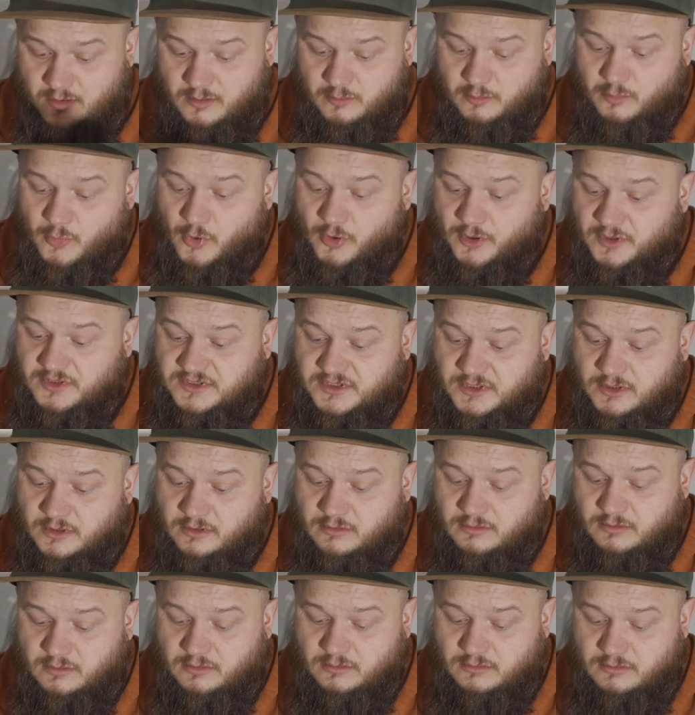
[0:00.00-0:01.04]
monitor
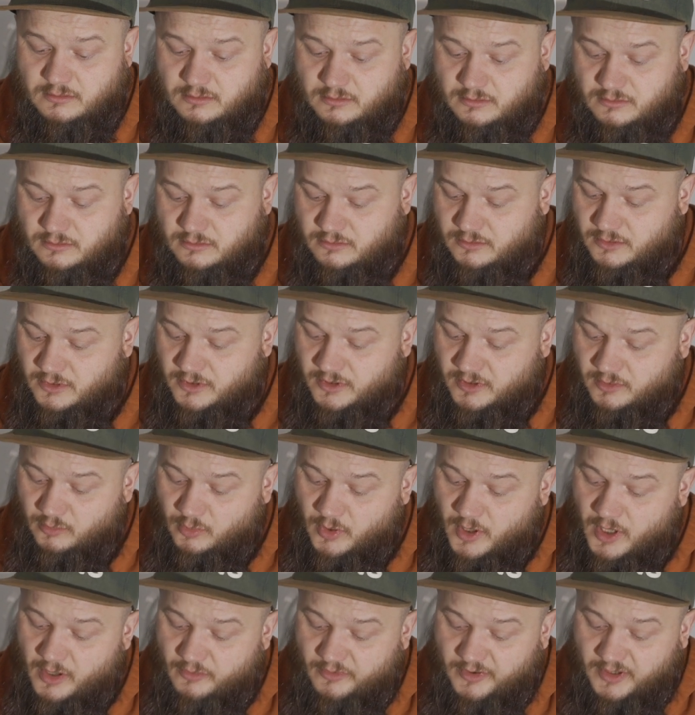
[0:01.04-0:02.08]

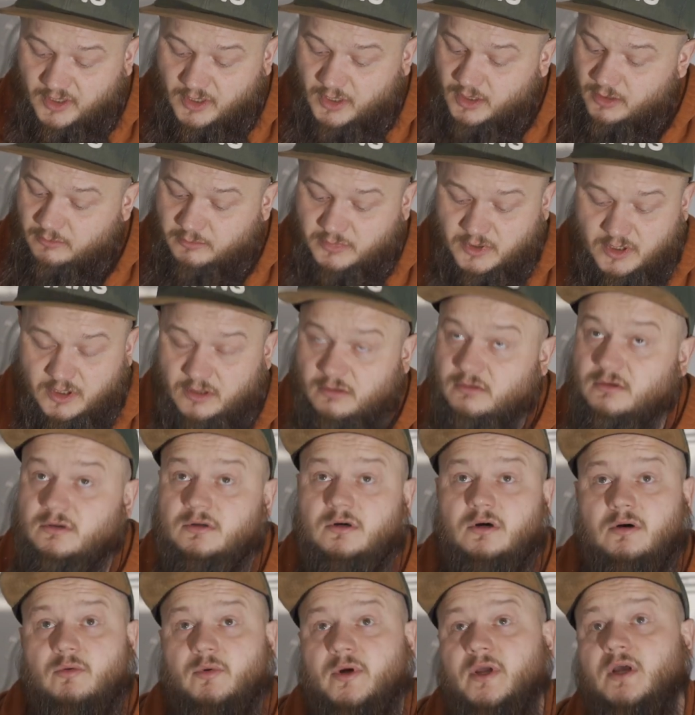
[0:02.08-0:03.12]
wiring in, but
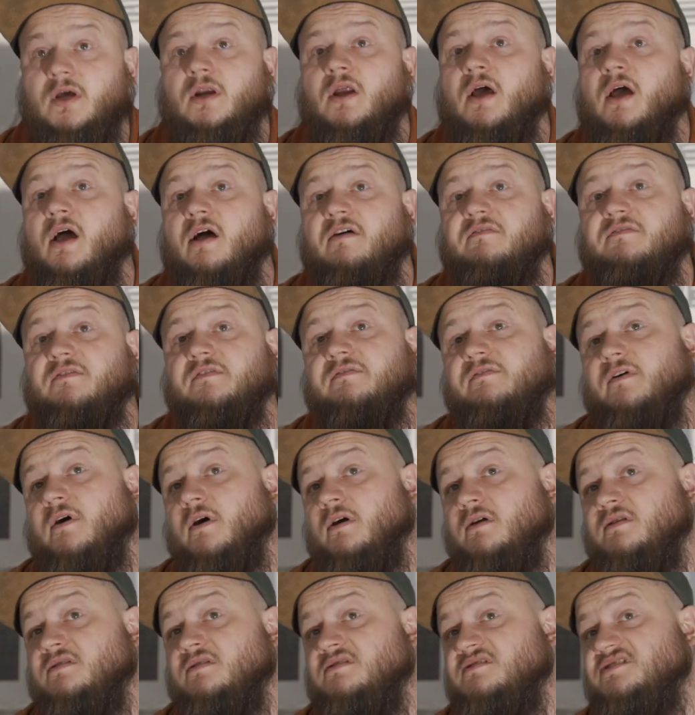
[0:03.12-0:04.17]
we're gonna have to
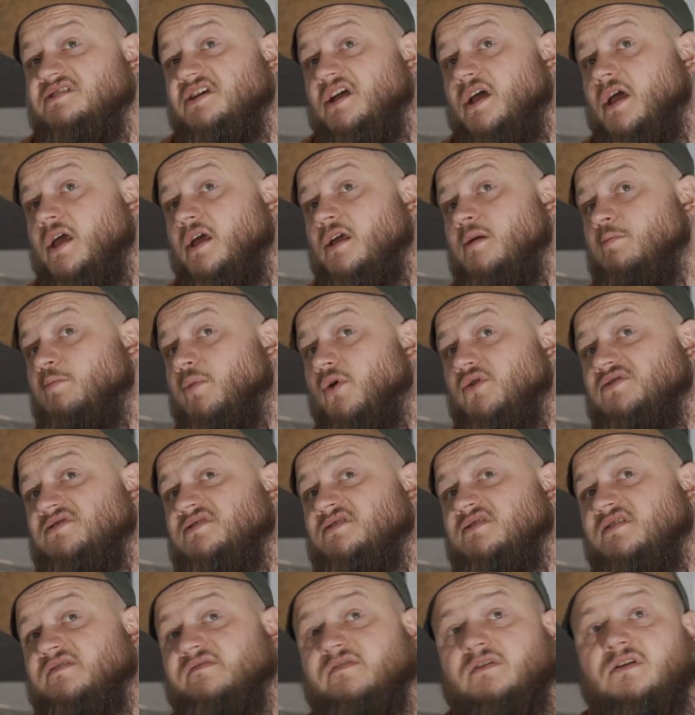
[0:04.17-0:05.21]
find a
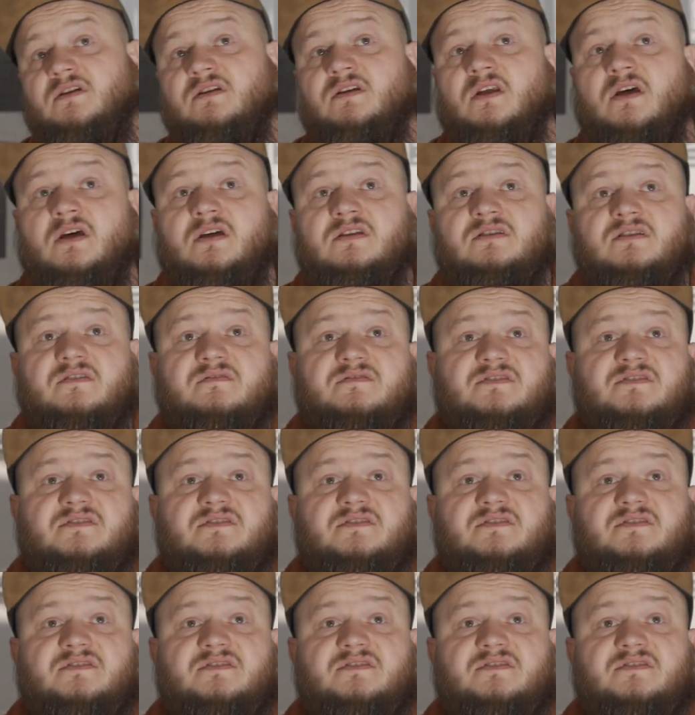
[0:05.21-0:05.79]
positive and a negative